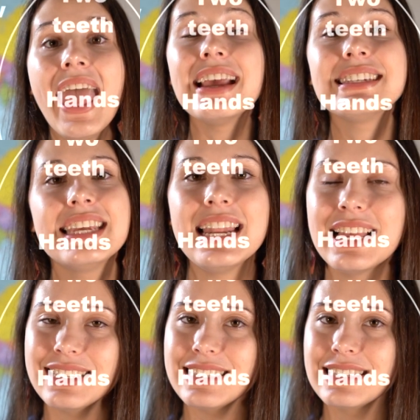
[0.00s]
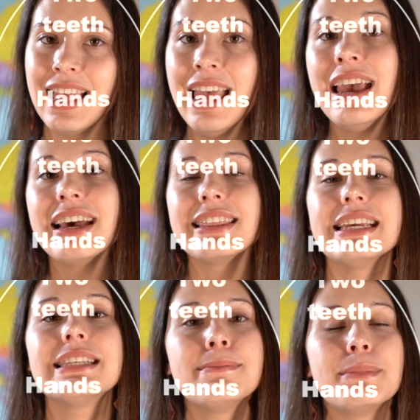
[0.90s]
antennas.
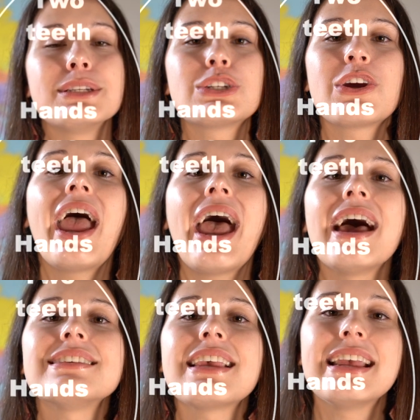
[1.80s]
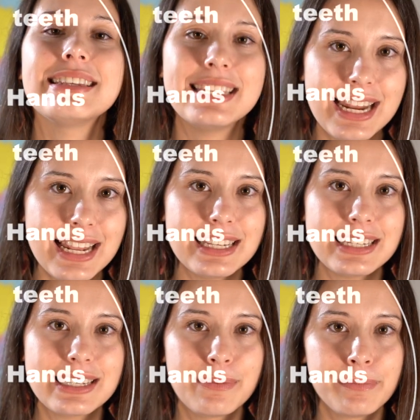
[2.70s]
This Munster has
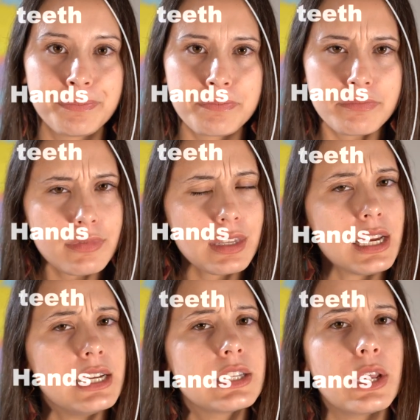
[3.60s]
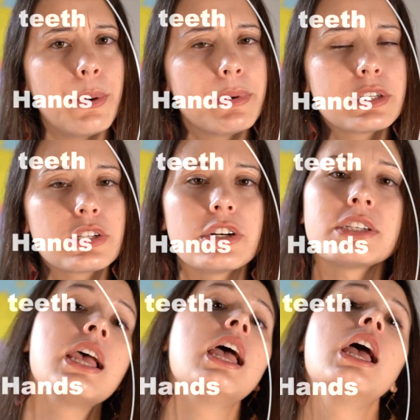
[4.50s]
antennas. And so Munsters,
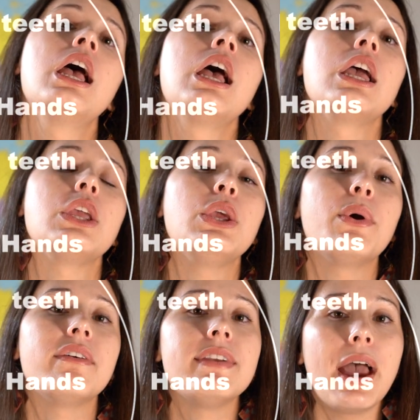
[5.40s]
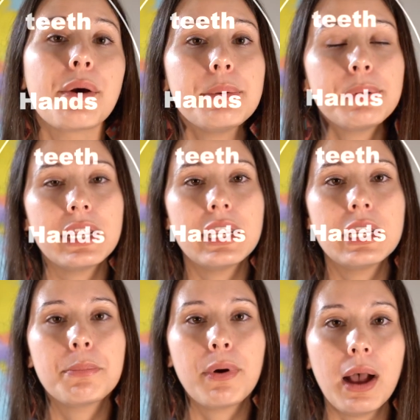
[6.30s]
you have now
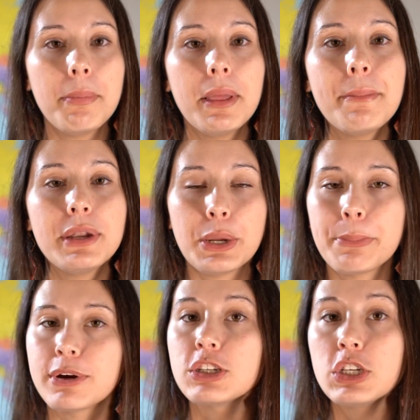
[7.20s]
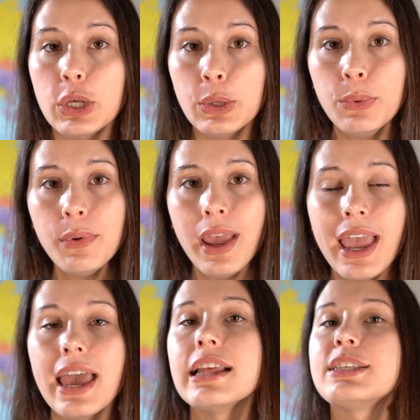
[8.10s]
completed problem number 2,
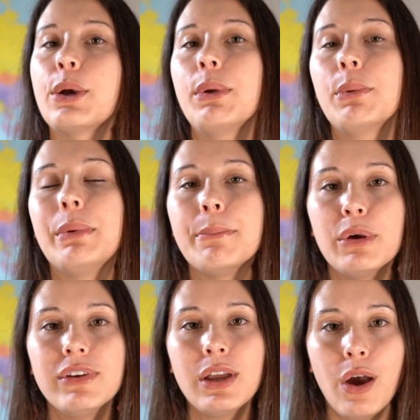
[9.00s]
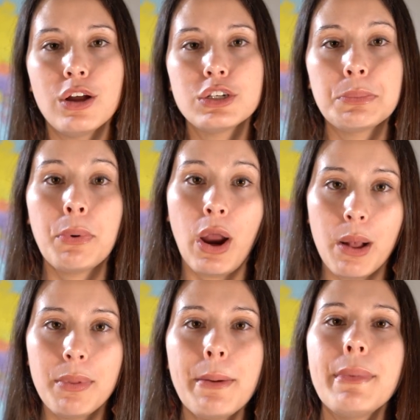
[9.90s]
and so we will be moving on to
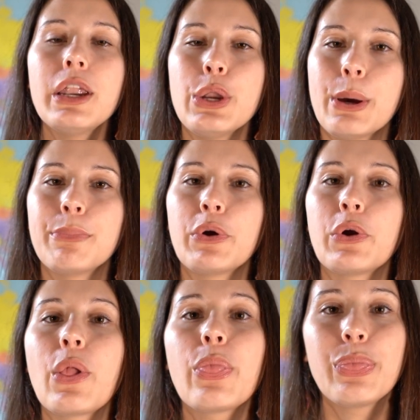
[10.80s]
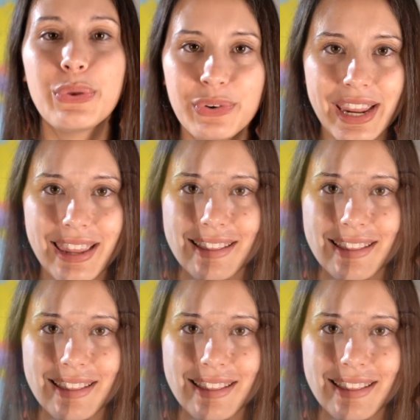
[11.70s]
problem number 3.